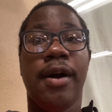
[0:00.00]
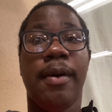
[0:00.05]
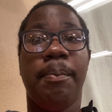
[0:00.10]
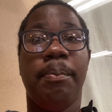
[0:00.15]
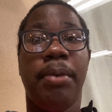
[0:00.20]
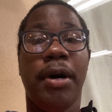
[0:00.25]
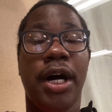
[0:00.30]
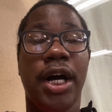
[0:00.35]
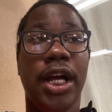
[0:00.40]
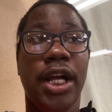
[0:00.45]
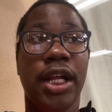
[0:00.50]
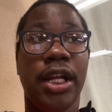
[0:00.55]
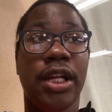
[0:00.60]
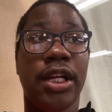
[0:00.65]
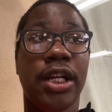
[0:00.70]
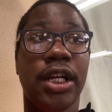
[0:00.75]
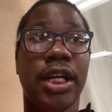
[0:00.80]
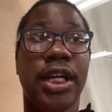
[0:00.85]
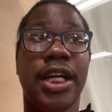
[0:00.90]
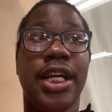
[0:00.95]
But
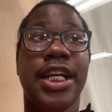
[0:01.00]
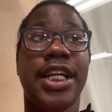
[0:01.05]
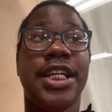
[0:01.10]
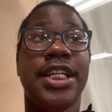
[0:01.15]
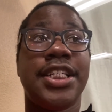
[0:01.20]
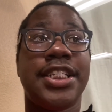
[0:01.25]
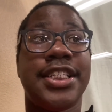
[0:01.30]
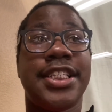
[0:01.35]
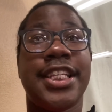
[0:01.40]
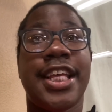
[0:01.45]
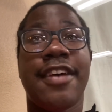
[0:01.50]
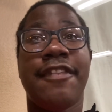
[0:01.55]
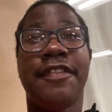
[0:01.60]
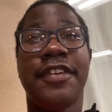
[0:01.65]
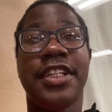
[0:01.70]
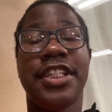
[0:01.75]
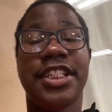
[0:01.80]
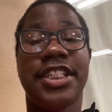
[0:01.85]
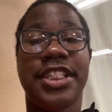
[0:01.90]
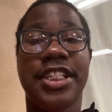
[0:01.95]

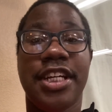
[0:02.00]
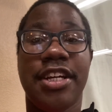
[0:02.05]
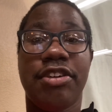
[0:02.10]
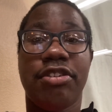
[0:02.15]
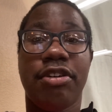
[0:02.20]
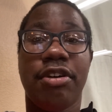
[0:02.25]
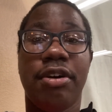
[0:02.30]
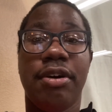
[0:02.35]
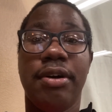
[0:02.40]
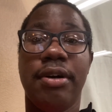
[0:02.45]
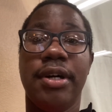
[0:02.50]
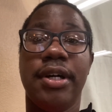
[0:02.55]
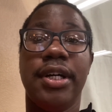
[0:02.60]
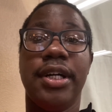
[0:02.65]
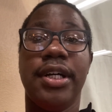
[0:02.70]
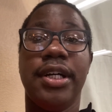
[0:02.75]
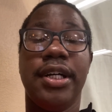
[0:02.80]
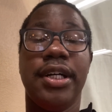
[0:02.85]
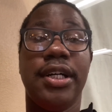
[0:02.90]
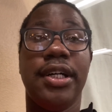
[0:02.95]
7-0
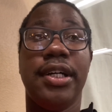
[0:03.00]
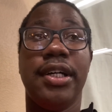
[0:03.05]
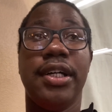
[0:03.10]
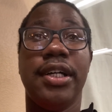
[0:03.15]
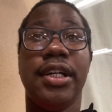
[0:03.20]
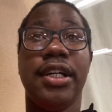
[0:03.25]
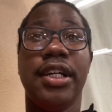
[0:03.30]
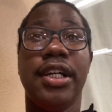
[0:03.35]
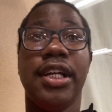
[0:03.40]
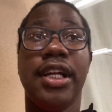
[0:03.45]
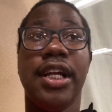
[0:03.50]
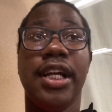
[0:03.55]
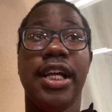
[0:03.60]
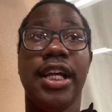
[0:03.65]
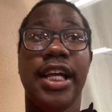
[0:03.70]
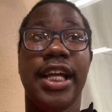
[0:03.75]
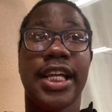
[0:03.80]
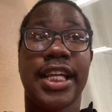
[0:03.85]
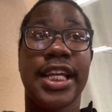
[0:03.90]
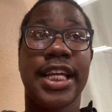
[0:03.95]

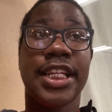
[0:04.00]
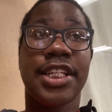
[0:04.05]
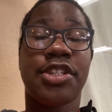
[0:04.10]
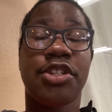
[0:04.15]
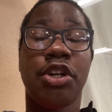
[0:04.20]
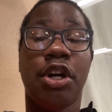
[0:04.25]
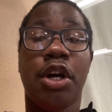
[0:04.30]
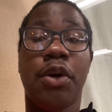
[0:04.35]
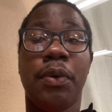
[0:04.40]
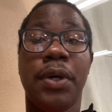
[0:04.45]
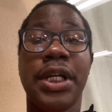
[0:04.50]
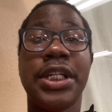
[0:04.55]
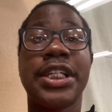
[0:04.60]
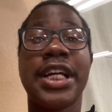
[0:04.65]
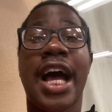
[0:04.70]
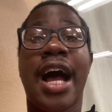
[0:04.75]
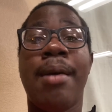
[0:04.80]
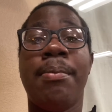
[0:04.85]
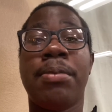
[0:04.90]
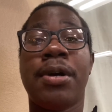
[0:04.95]
against Norwich,
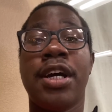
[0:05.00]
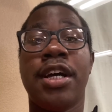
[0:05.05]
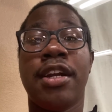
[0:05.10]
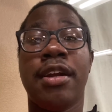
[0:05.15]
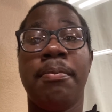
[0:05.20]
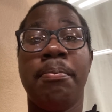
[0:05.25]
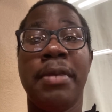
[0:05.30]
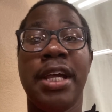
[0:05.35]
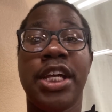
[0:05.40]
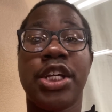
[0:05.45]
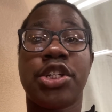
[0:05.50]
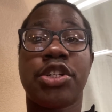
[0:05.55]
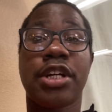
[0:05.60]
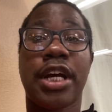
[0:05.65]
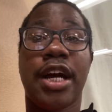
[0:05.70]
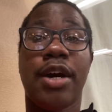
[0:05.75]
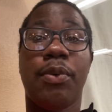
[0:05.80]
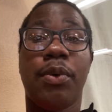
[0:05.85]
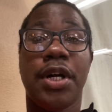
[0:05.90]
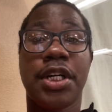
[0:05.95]
I'm going to make sure
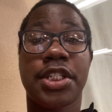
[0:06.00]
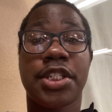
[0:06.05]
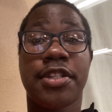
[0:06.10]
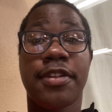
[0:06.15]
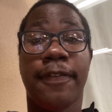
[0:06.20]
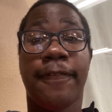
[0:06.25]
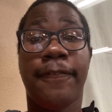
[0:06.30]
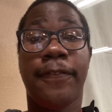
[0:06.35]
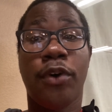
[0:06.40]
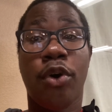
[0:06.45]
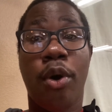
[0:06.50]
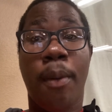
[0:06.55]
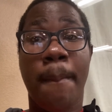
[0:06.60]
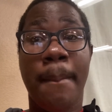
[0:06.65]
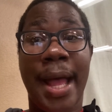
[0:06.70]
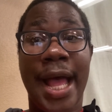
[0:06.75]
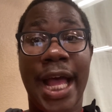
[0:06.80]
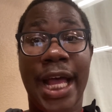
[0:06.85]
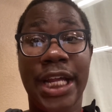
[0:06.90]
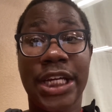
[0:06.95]
I watch the full
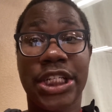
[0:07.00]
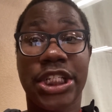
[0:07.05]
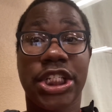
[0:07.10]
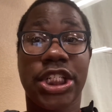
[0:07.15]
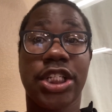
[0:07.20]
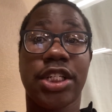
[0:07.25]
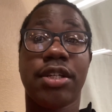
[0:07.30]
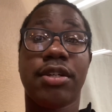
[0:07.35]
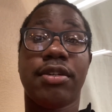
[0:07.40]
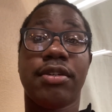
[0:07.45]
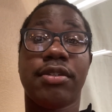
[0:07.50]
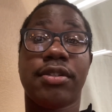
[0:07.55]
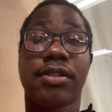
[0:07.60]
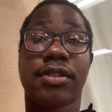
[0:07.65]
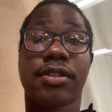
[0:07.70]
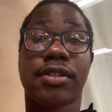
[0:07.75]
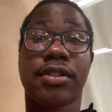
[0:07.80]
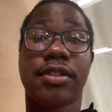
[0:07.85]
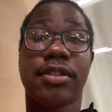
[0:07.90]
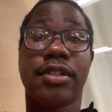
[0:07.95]
match.
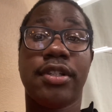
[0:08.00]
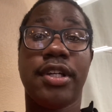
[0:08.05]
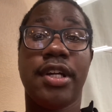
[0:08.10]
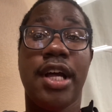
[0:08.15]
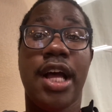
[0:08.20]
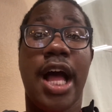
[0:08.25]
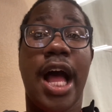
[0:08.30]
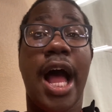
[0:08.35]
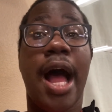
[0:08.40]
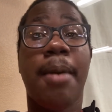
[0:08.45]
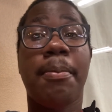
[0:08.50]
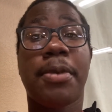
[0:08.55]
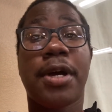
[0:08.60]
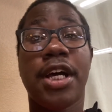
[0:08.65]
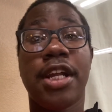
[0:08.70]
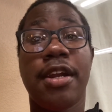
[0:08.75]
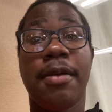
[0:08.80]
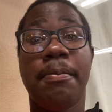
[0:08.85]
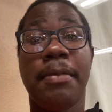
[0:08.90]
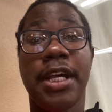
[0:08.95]
I'm
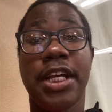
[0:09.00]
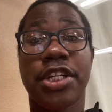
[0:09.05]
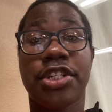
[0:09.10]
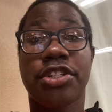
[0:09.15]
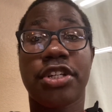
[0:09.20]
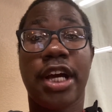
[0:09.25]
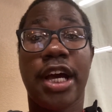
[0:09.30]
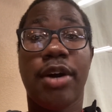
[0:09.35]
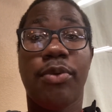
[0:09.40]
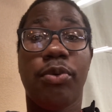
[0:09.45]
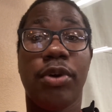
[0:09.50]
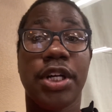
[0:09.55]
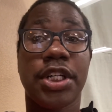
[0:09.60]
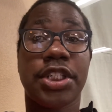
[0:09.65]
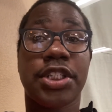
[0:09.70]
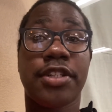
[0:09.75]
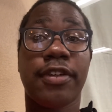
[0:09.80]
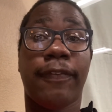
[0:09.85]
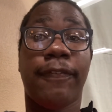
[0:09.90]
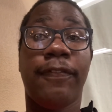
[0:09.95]
going to make sure I
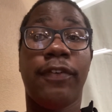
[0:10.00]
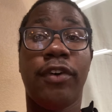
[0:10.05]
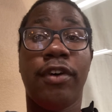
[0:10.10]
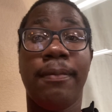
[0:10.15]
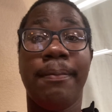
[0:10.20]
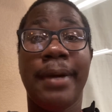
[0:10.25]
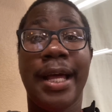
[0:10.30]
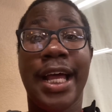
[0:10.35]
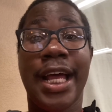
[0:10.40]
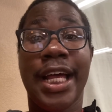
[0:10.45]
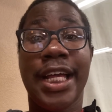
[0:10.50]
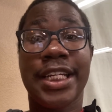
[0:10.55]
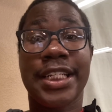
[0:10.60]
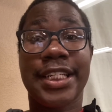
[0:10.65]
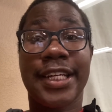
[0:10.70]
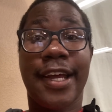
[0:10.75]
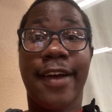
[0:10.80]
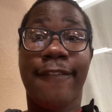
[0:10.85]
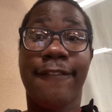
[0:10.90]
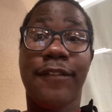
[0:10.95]
watch the full match.
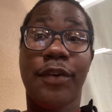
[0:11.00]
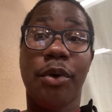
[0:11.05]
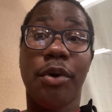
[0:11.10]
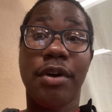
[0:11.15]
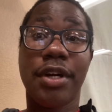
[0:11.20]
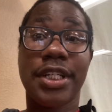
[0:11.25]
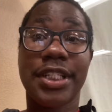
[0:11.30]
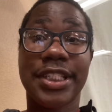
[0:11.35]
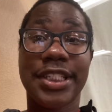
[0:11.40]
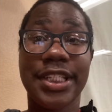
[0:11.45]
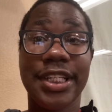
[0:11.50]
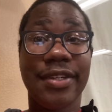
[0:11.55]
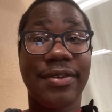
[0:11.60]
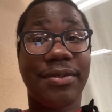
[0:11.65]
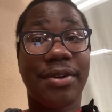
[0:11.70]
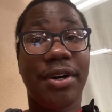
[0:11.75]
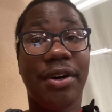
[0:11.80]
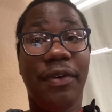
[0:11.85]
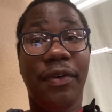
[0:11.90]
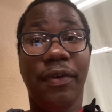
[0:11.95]

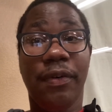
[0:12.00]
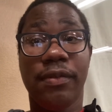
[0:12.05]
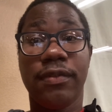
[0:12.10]
4-0.